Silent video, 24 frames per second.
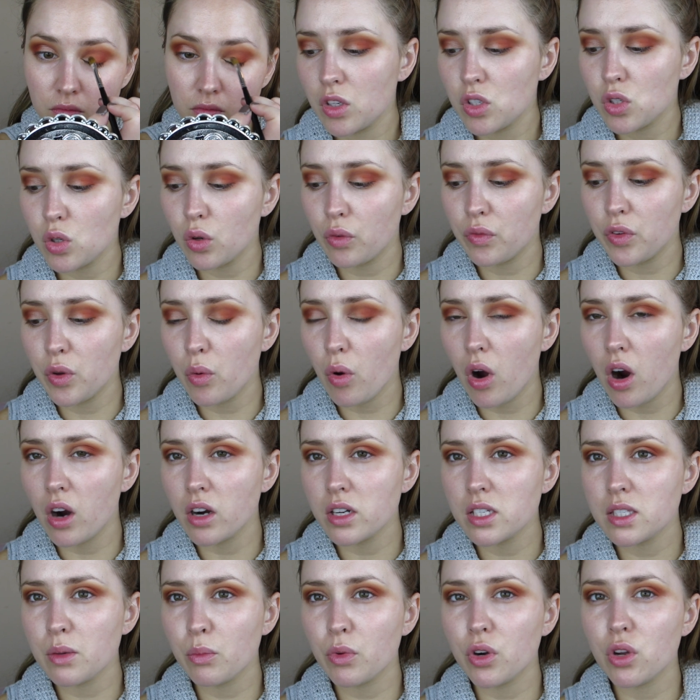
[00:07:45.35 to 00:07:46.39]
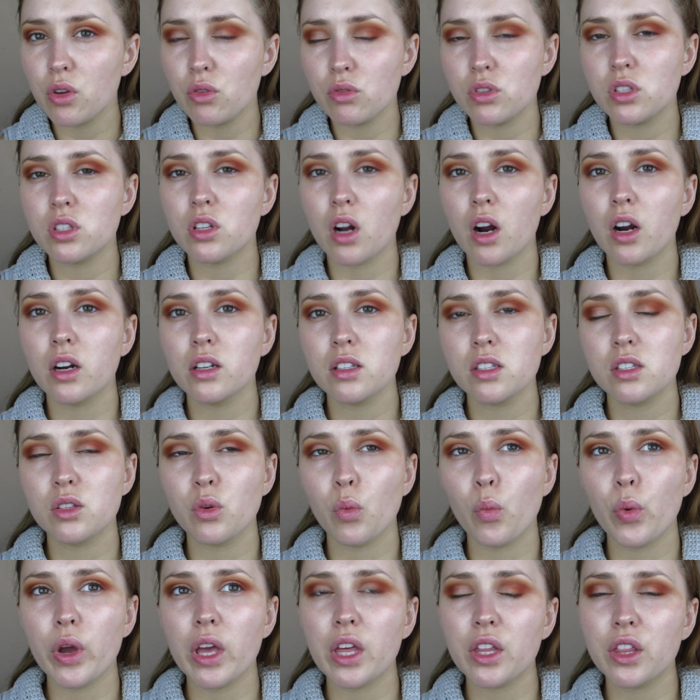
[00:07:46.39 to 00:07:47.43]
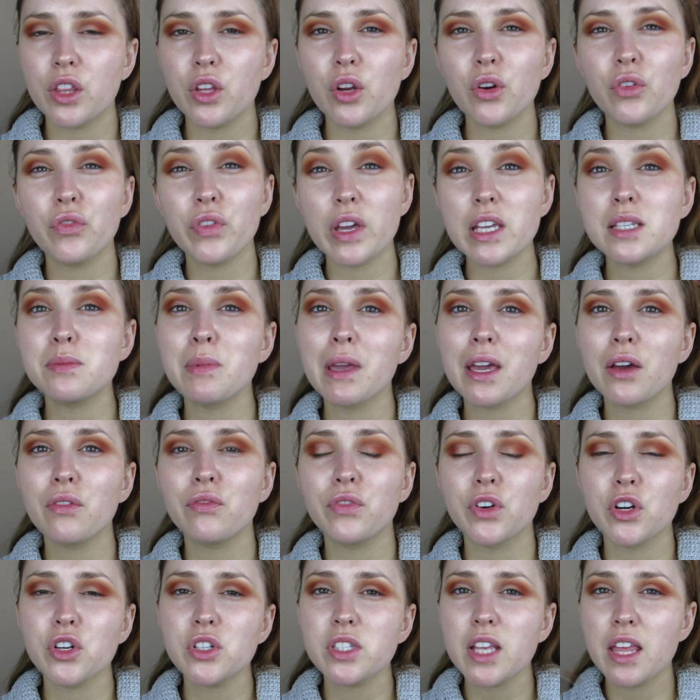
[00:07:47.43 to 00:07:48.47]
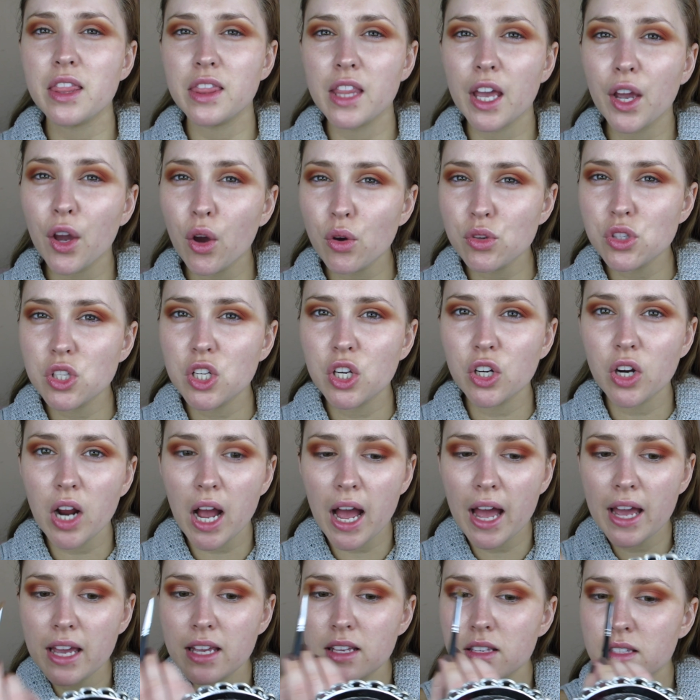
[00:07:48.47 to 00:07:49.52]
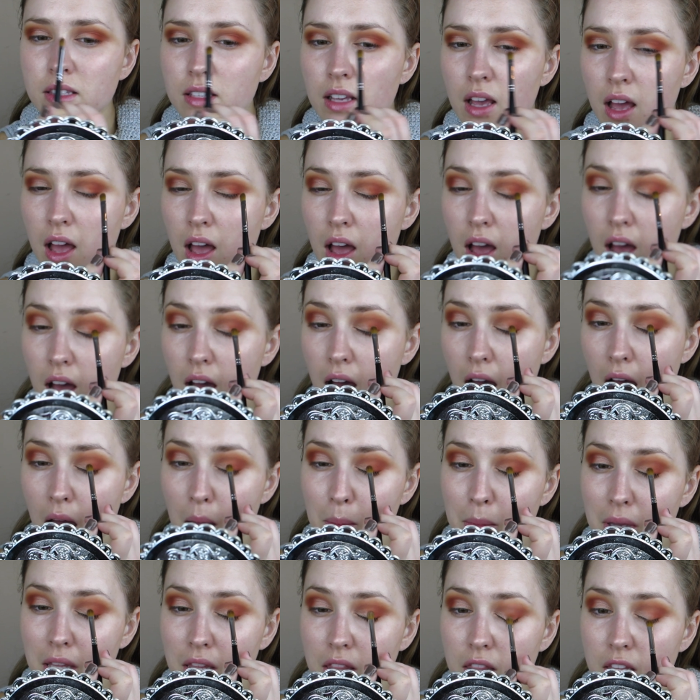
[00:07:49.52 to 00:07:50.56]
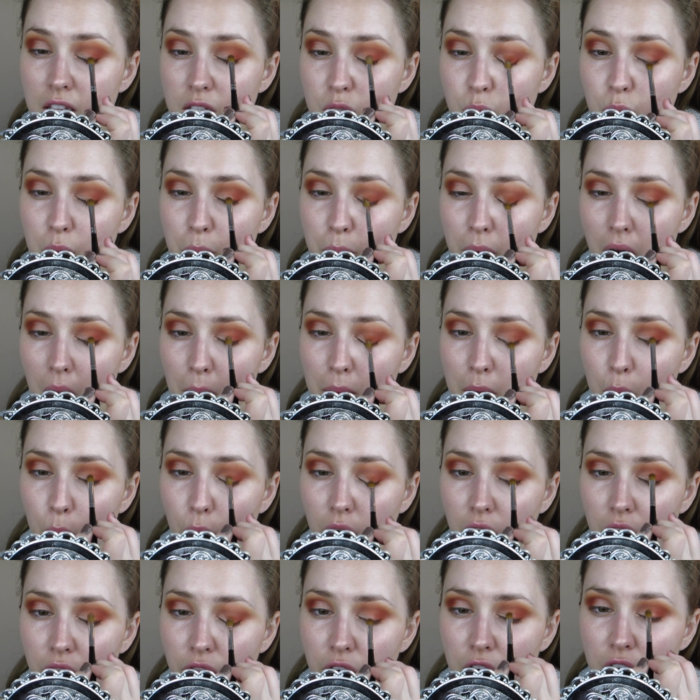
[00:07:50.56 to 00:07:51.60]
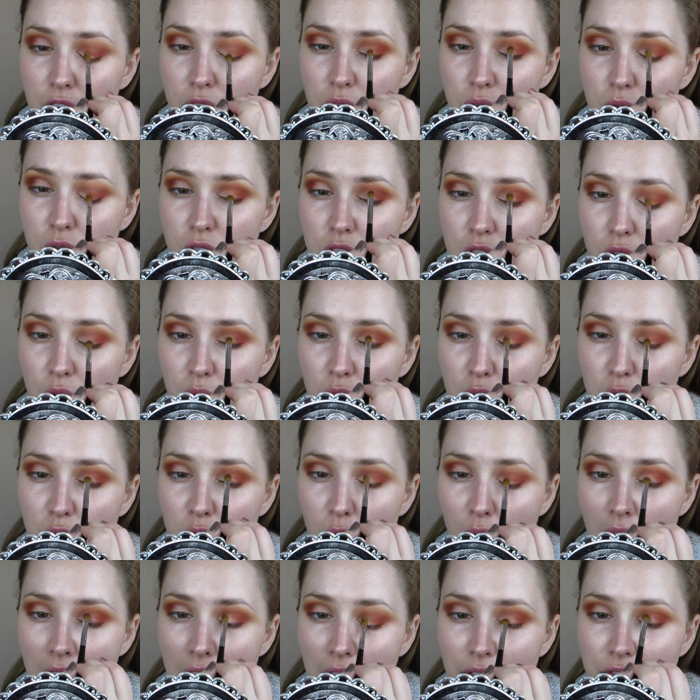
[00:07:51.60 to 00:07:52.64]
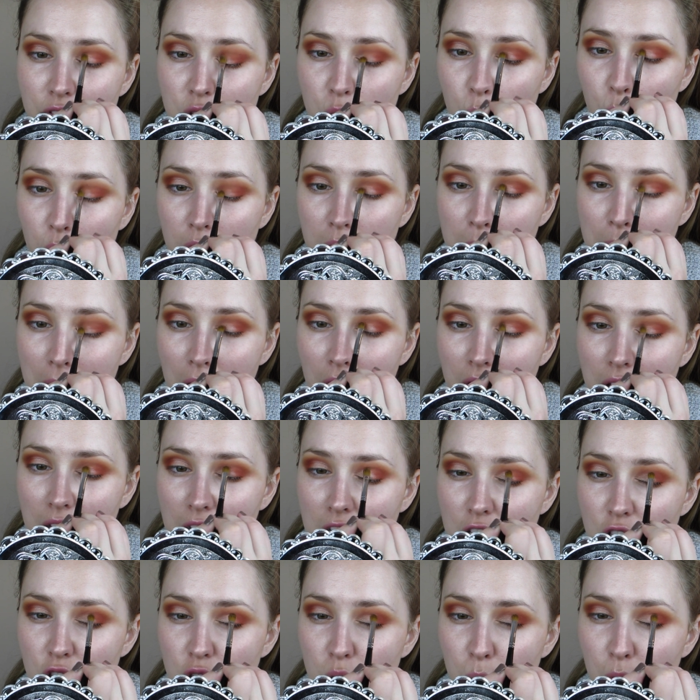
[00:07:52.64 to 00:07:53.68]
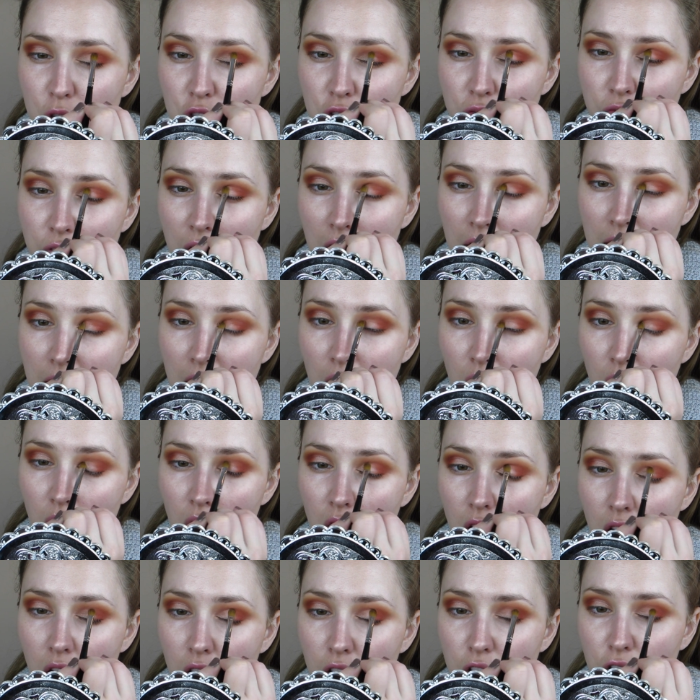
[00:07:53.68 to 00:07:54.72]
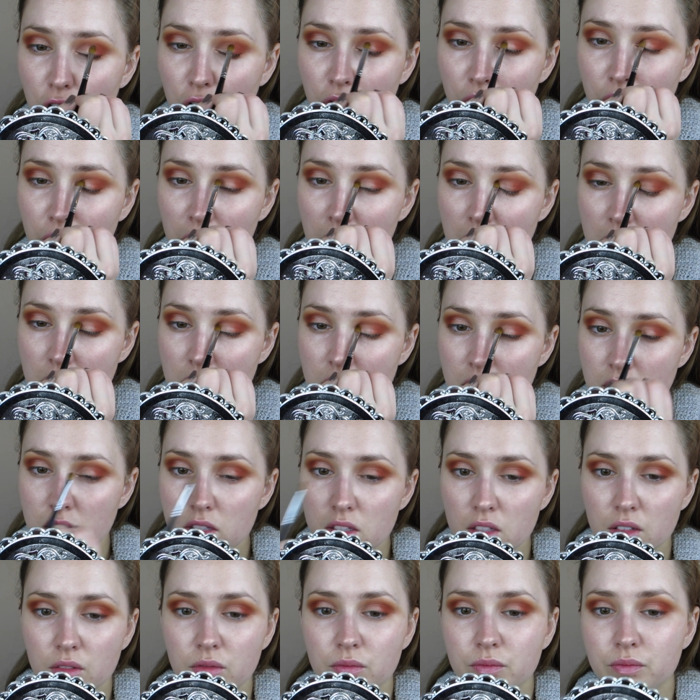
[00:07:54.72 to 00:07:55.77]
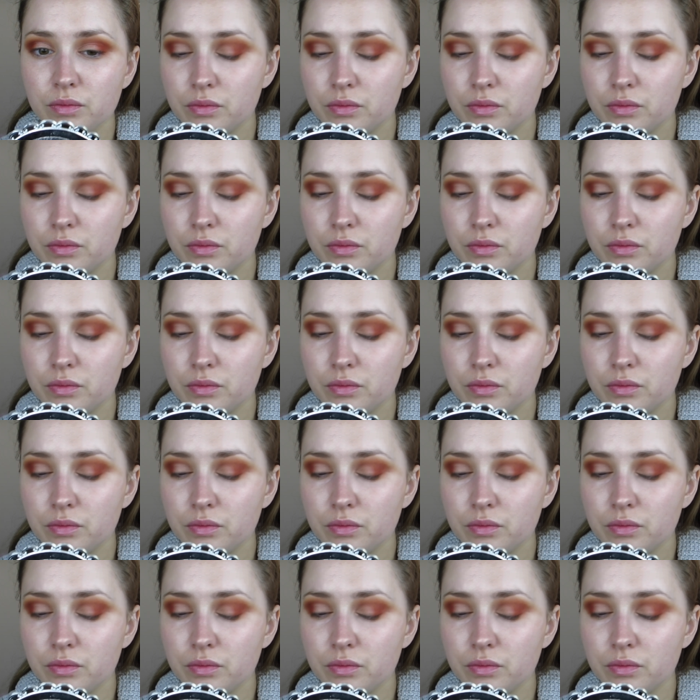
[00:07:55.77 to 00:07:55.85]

So if you are someone who starts with your face makeup first and then goes to your eyes, I mean, this would probably work for you, so you don't have to worry about getting so much fallout on your face.